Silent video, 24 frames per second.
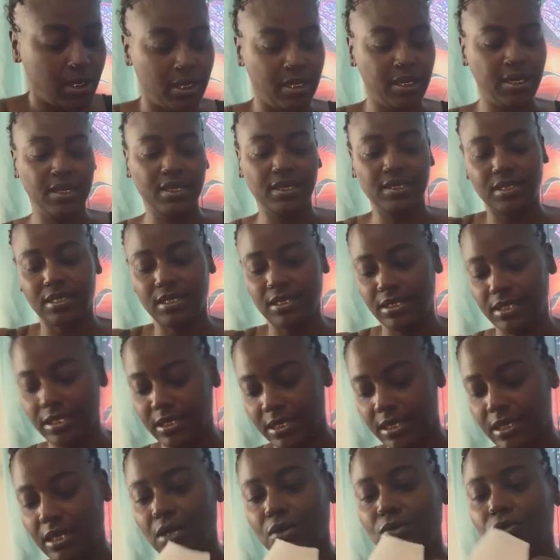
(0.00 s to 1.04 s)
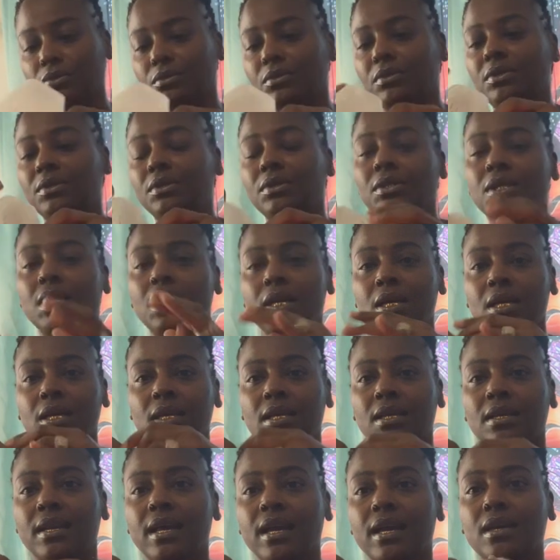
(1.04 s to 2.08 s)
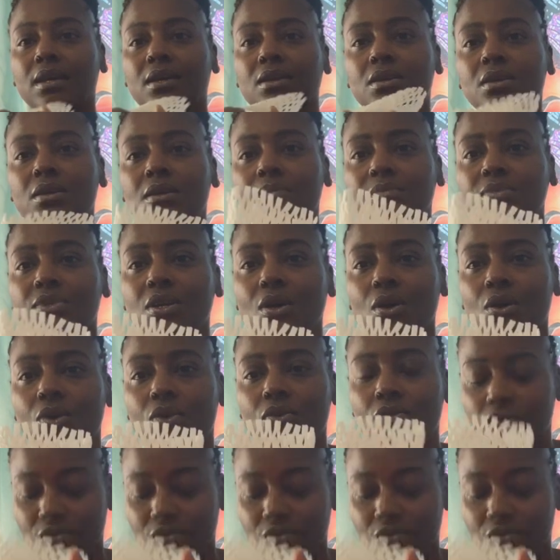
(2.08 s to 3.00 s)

here's the little coating that comes over